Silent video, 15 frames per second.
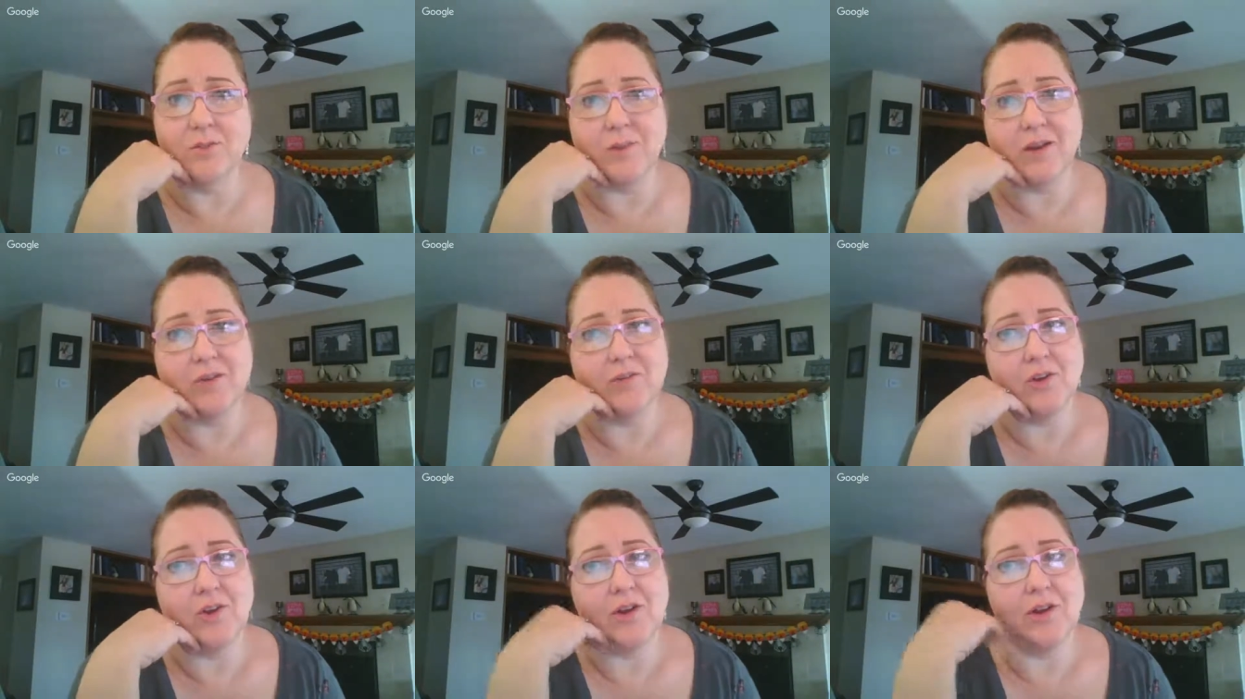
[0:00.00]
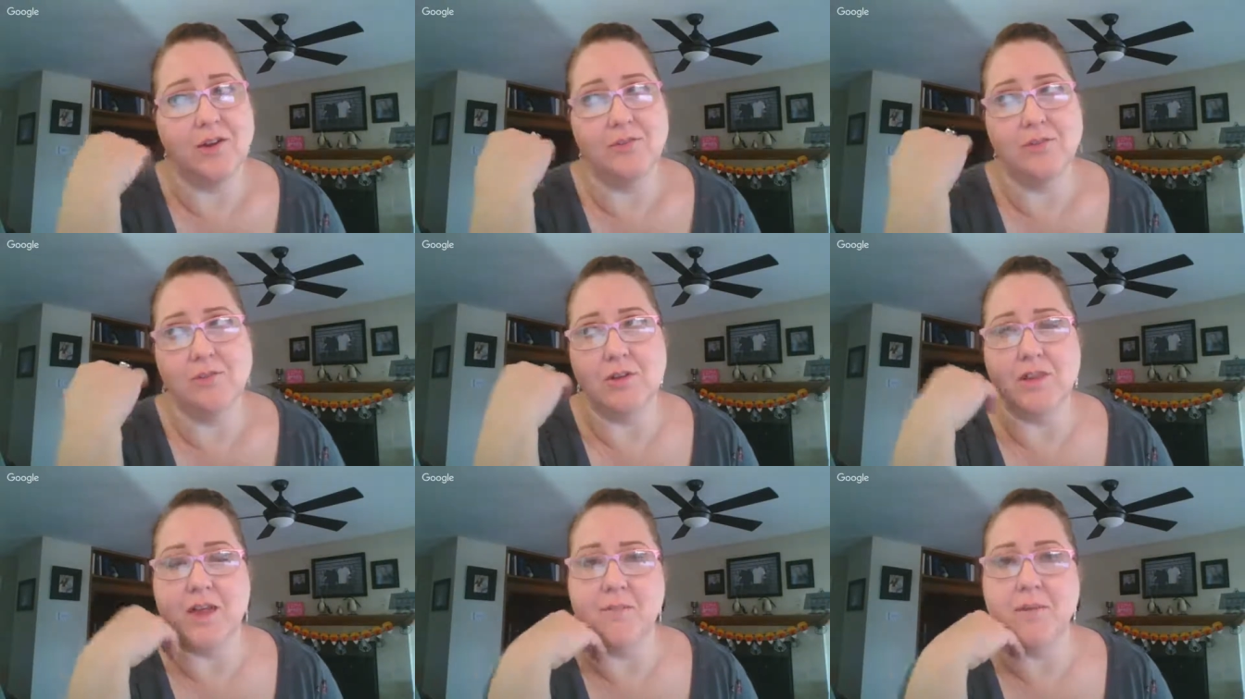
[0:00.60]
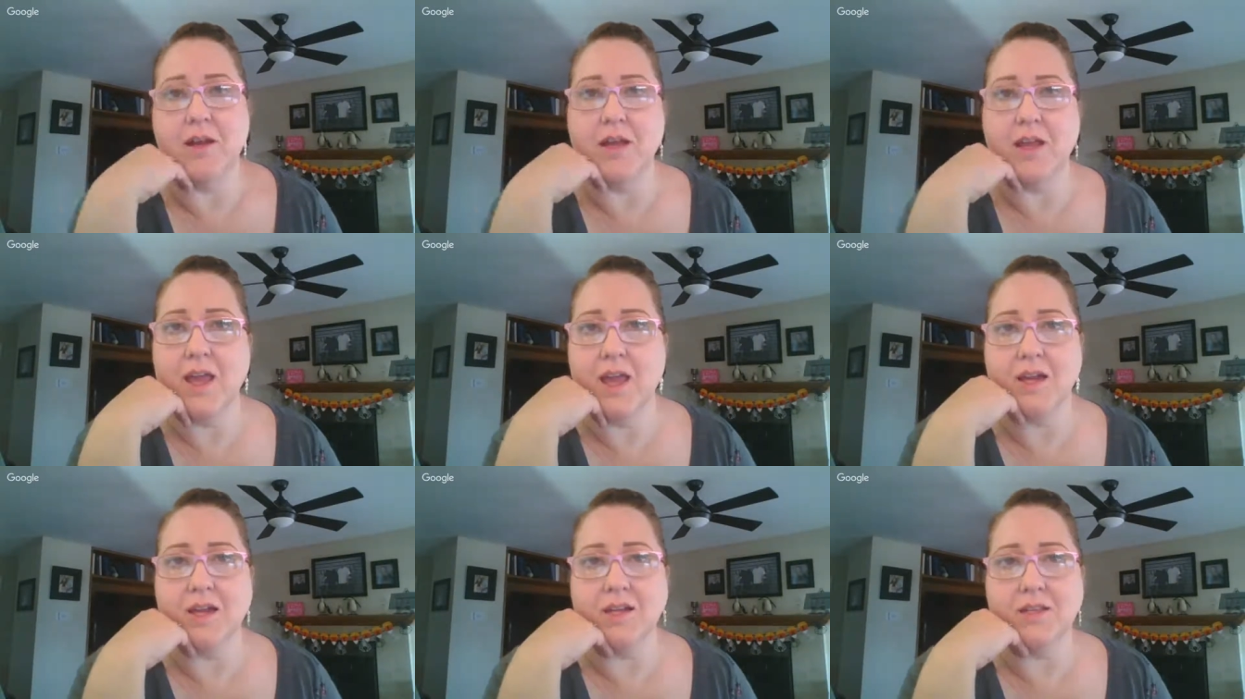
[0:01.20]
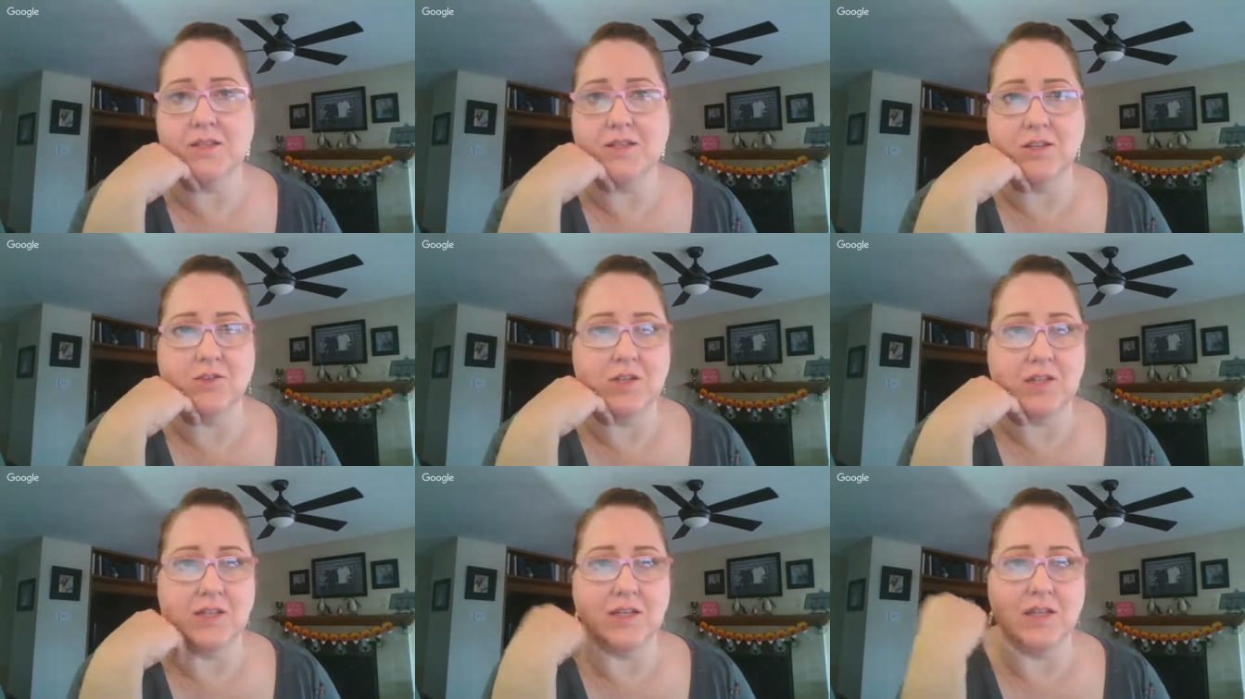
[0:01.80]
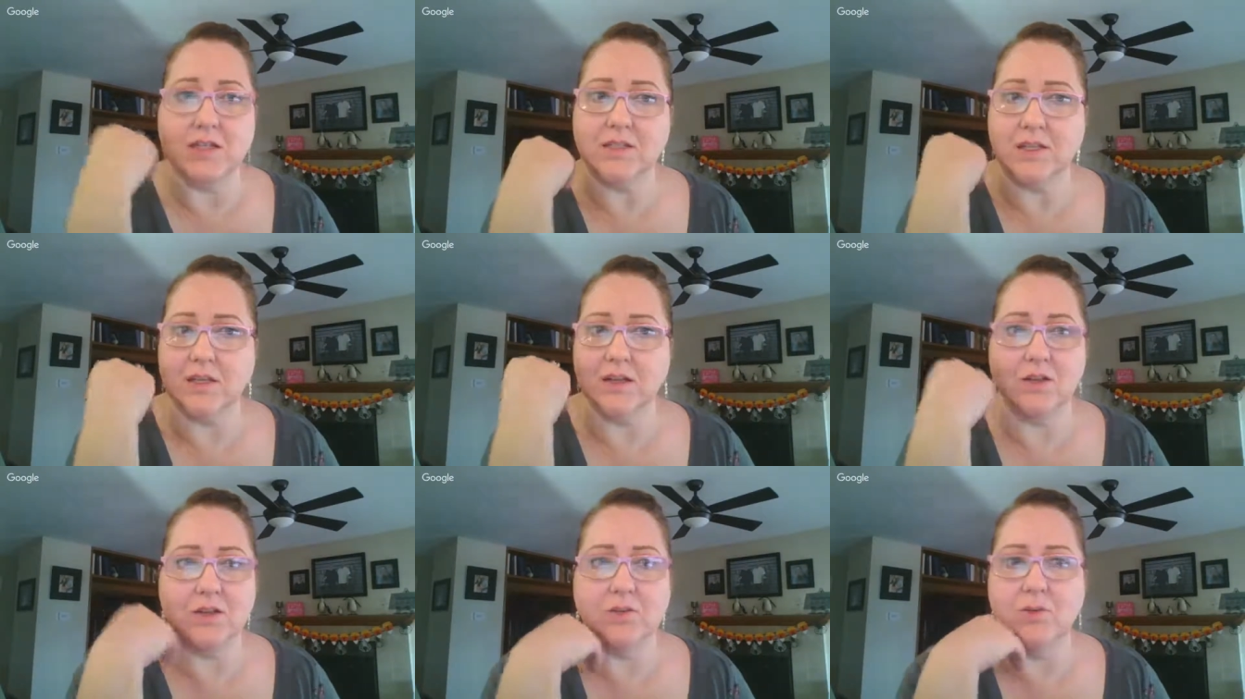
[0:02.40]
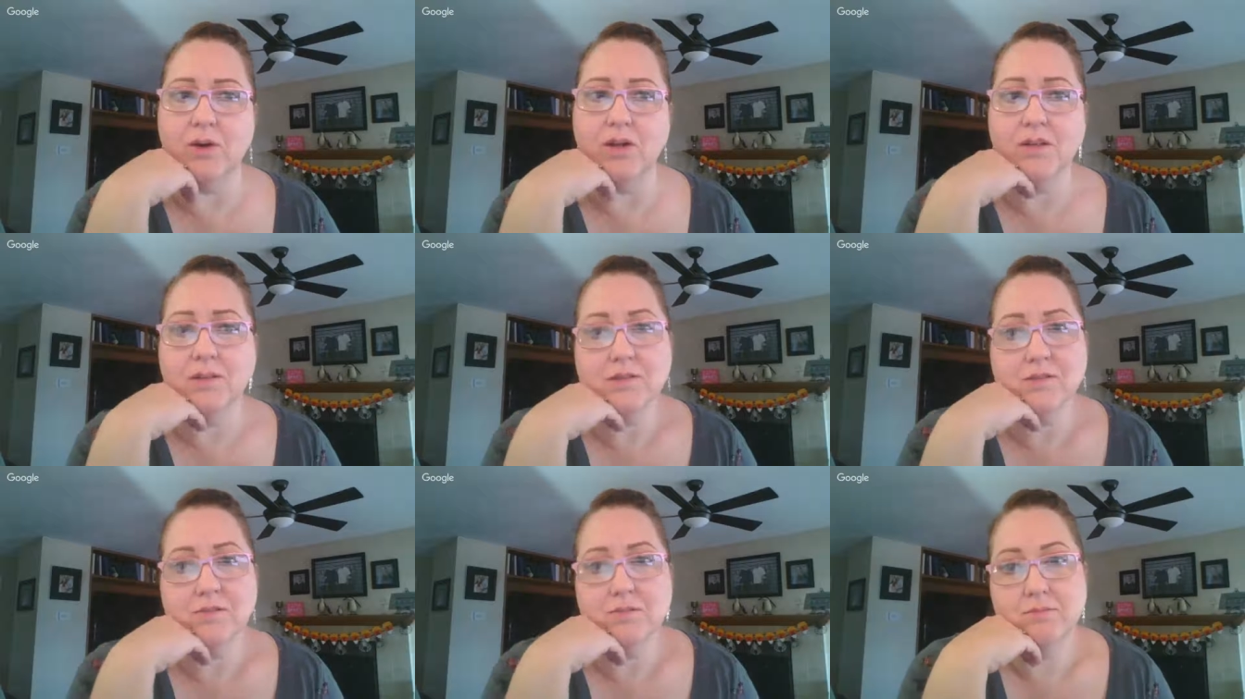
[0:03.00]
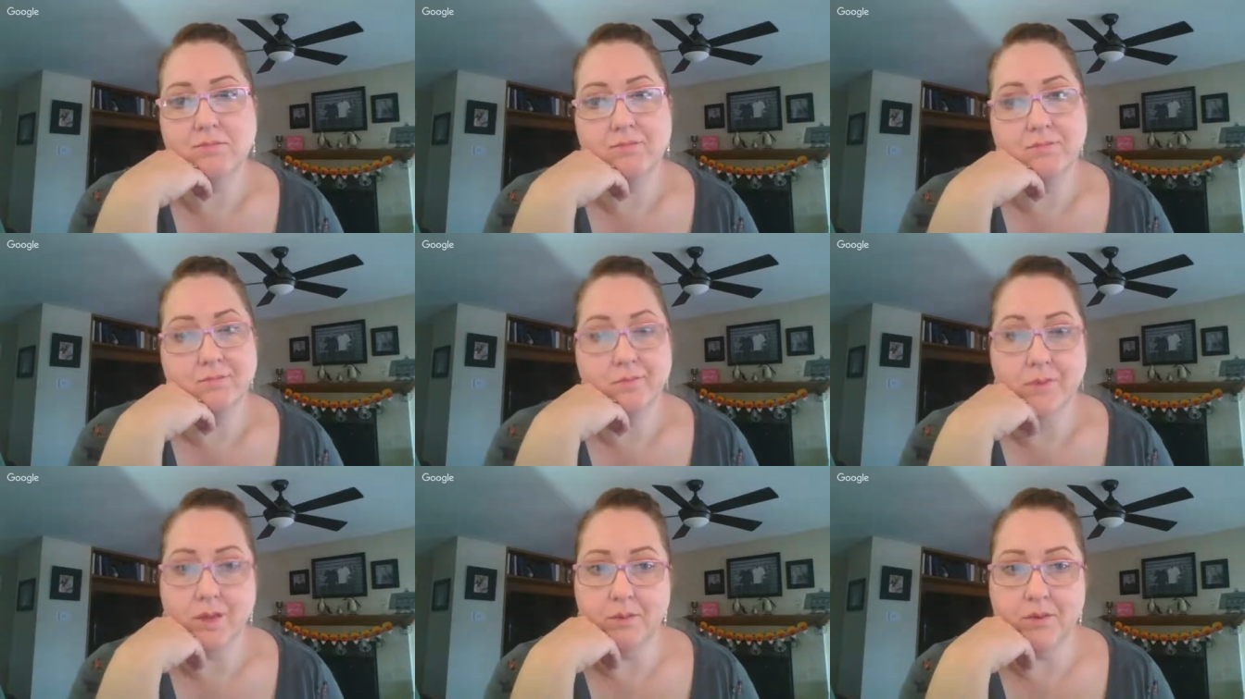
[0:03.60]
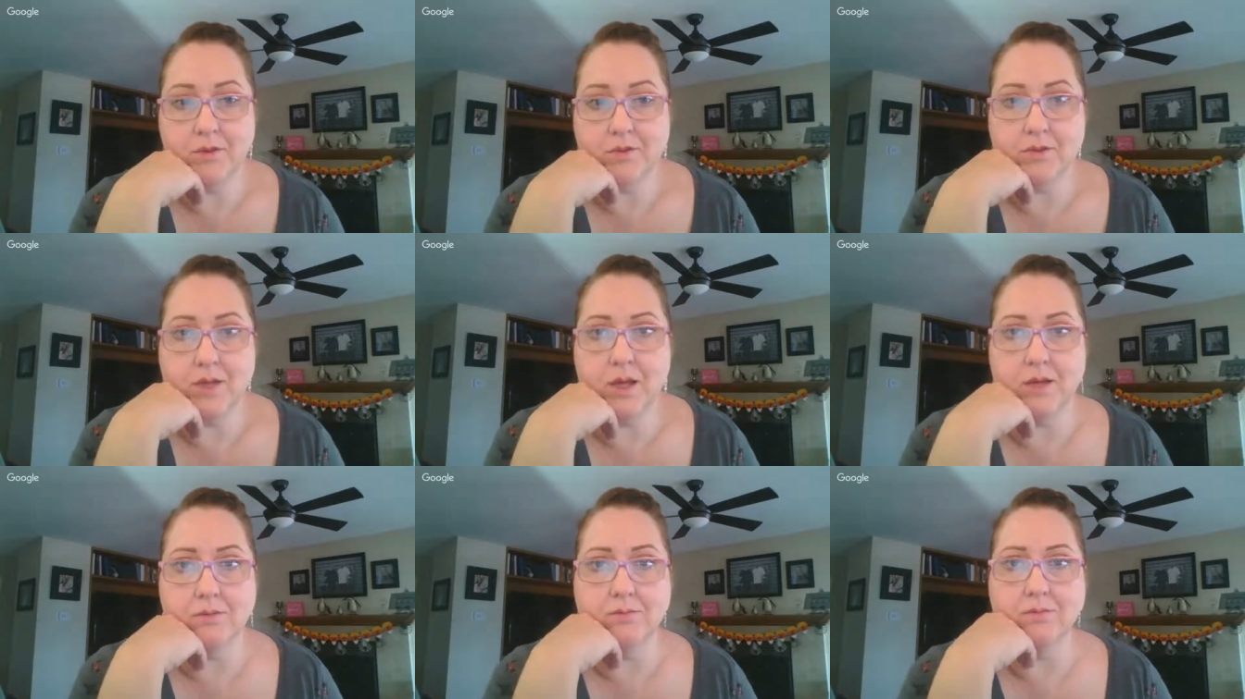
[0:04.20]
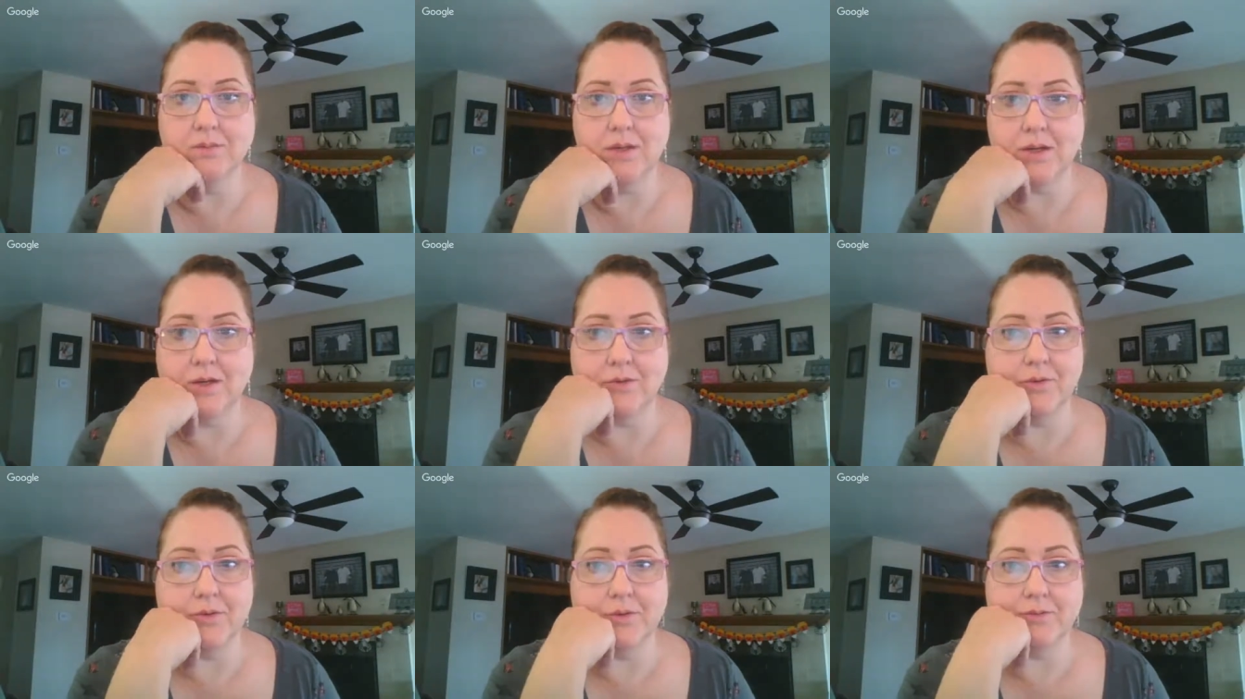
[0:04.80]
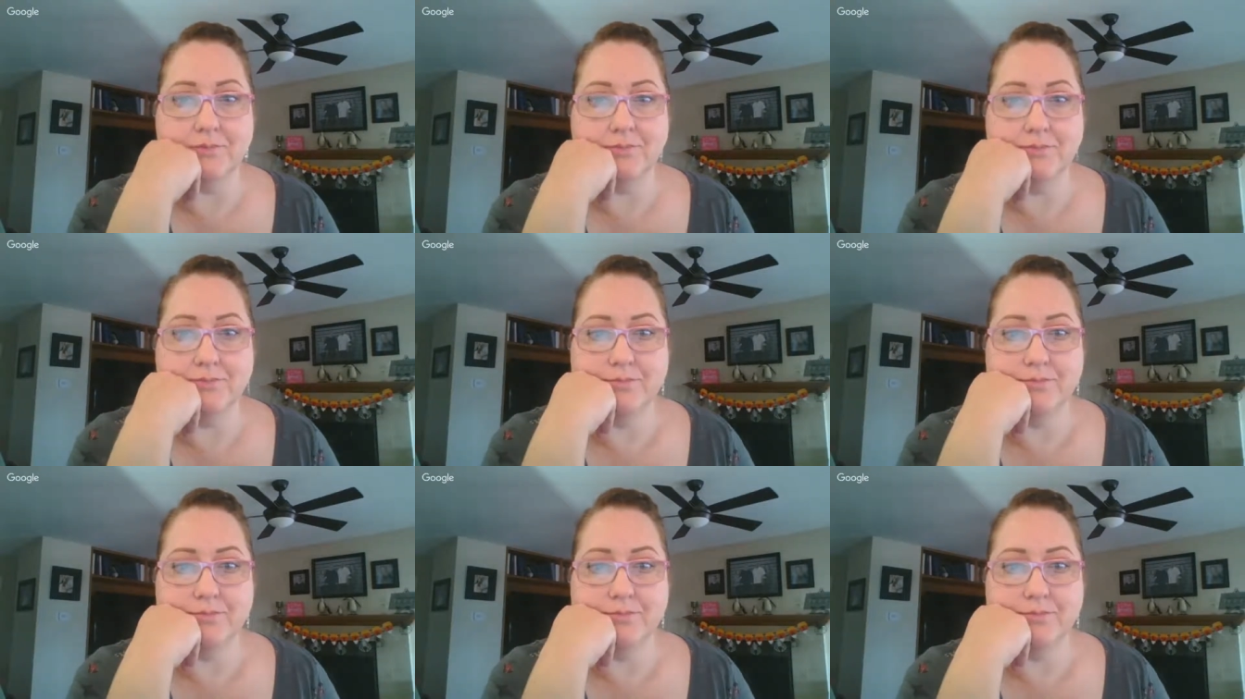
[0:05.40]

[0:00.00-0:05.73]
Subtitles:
but if you're interviewing that many candidates and you need to get it done all at once, maybe there's not. I don't know.